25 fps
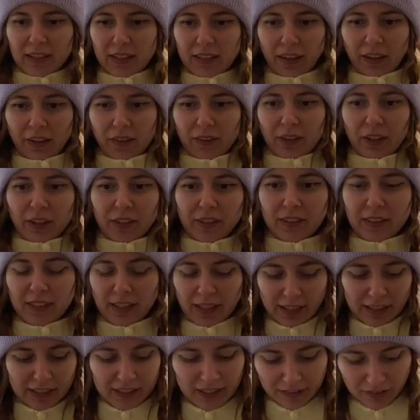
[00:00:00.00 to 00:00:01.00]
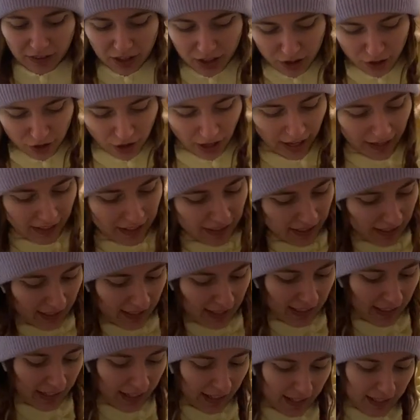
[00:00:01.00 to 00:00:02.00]
I thought I'd give it a try.
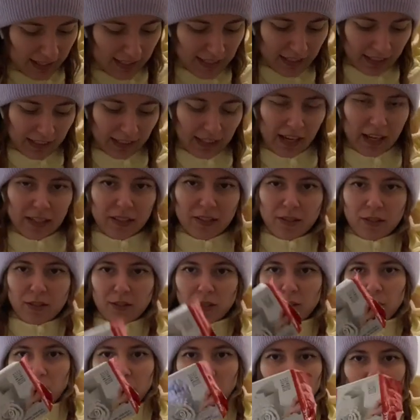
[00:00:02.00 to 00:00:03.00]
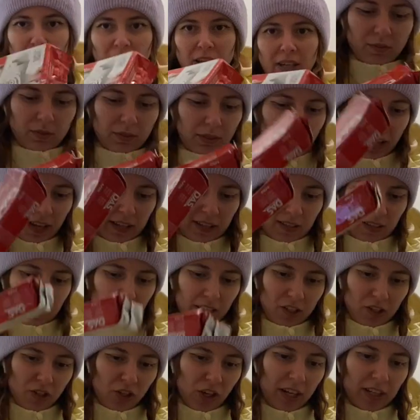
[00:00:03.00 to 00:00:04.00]
And I got two Dust
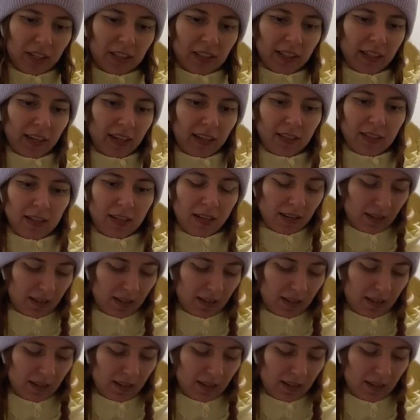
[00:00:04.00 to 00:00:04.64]
air dry clay